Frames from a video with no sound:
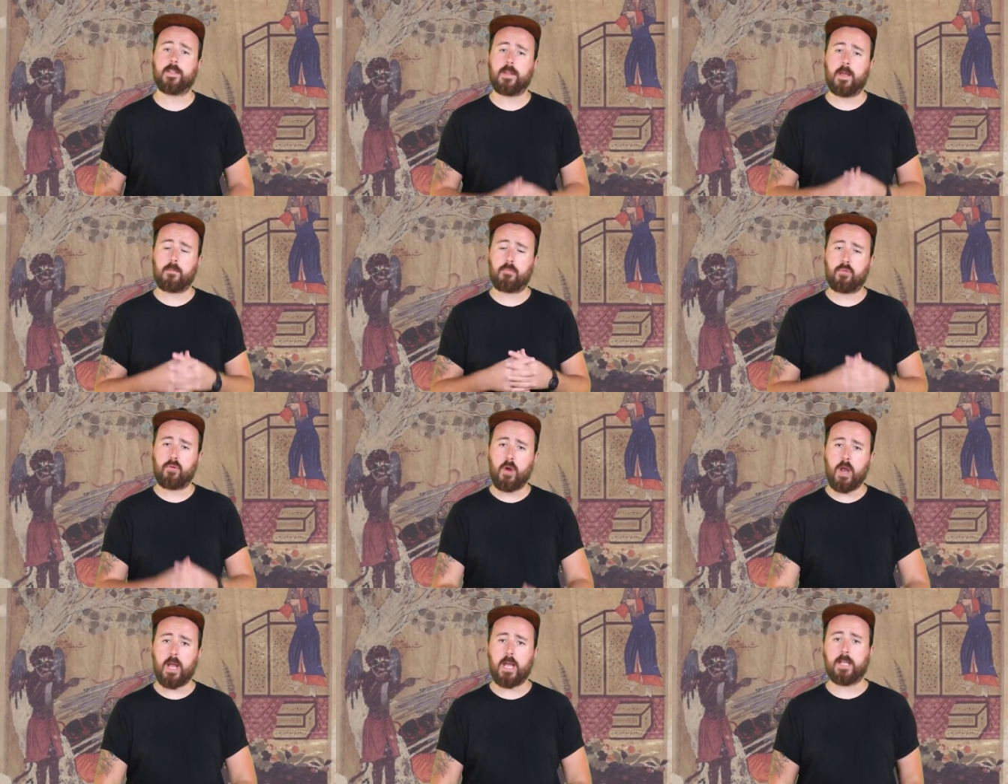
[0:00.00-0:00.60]
that their
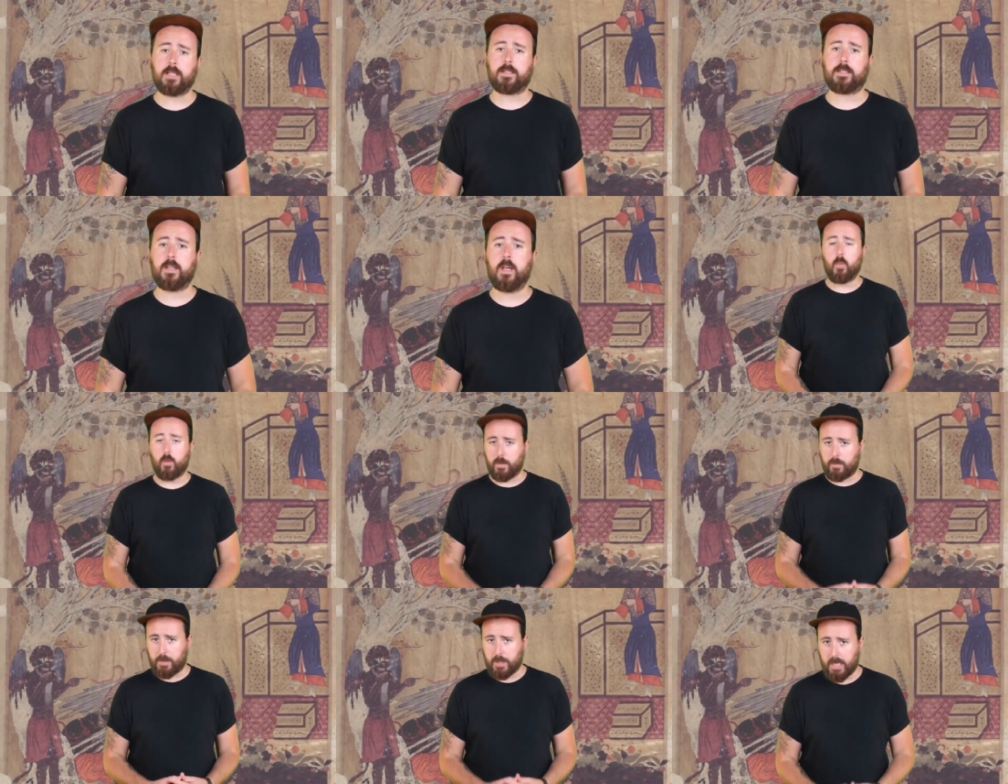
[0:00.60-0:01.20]
prayers
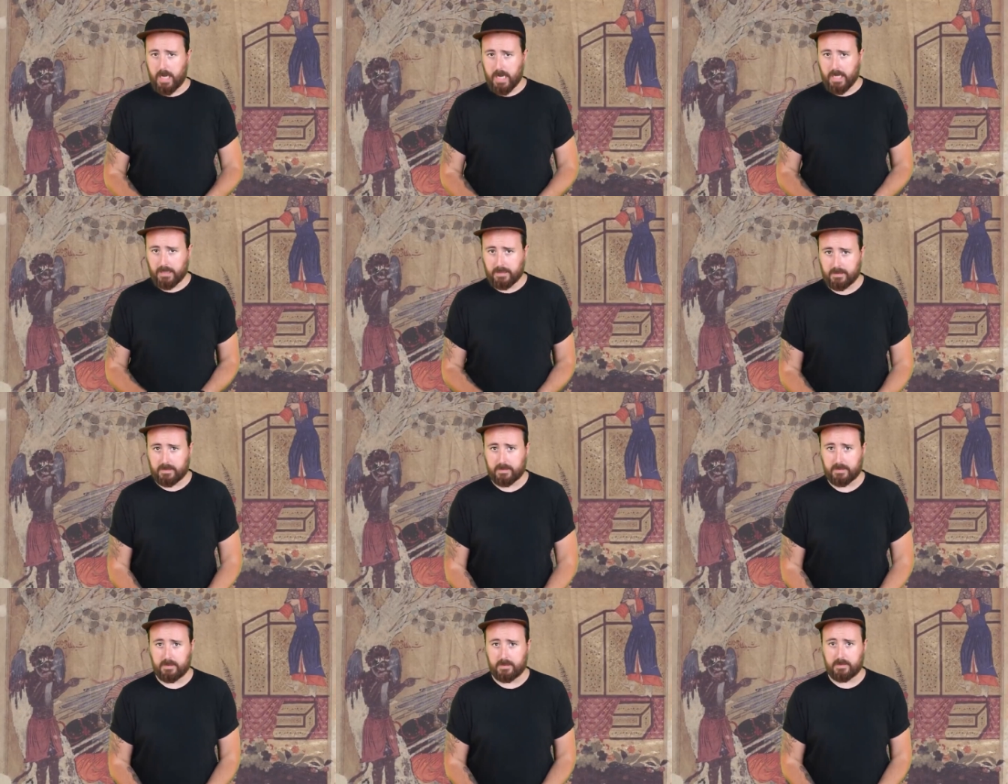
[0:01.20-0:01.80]
would be answered
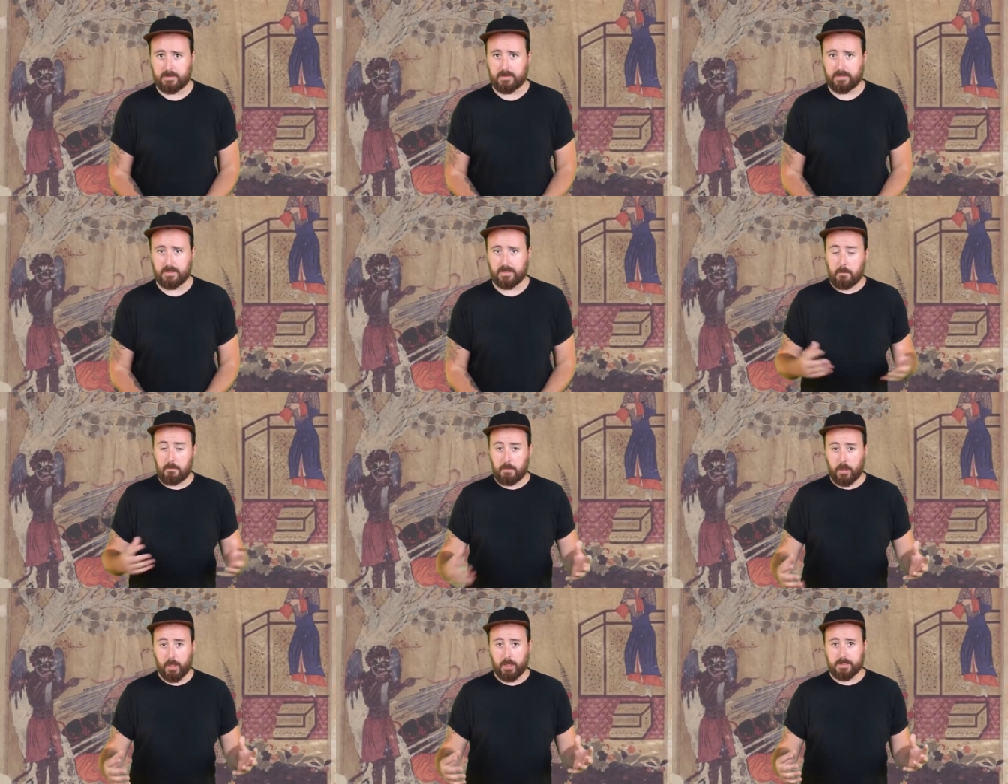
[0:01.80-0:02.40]
answers.
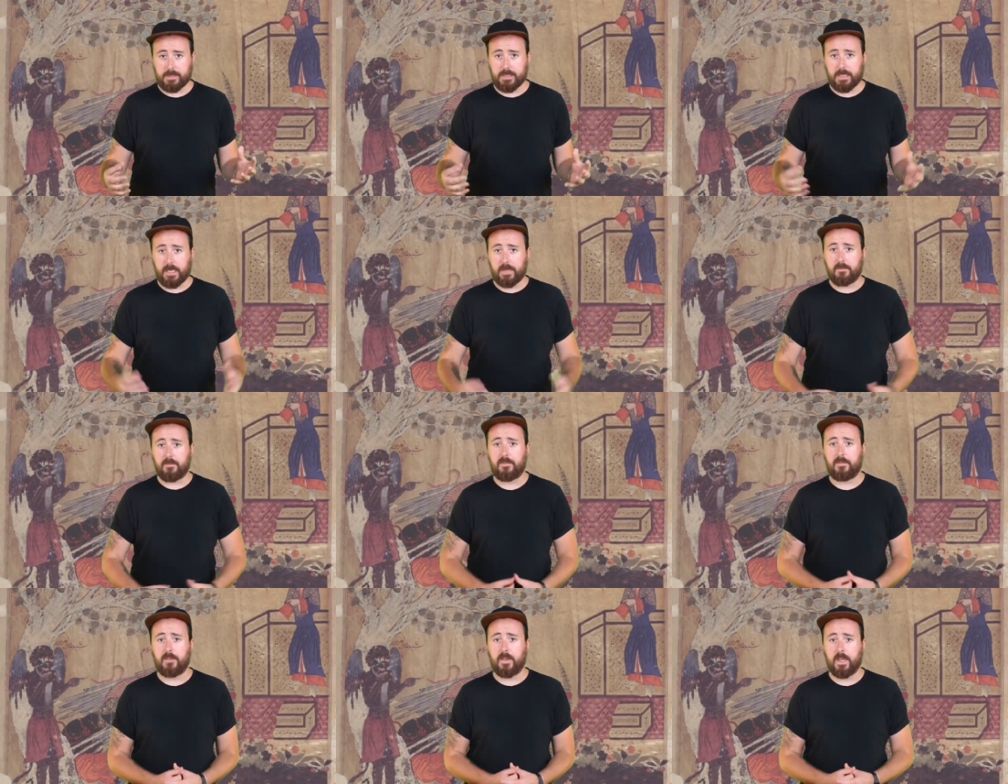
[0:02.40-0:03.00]
But in
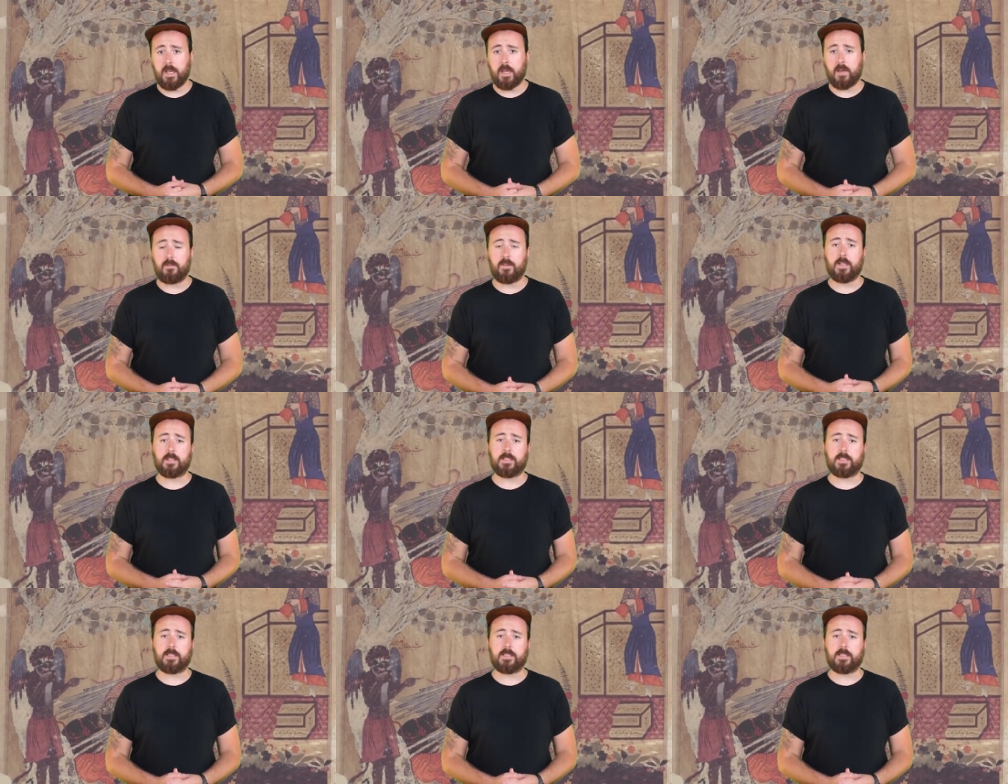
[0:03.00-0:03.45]
fear of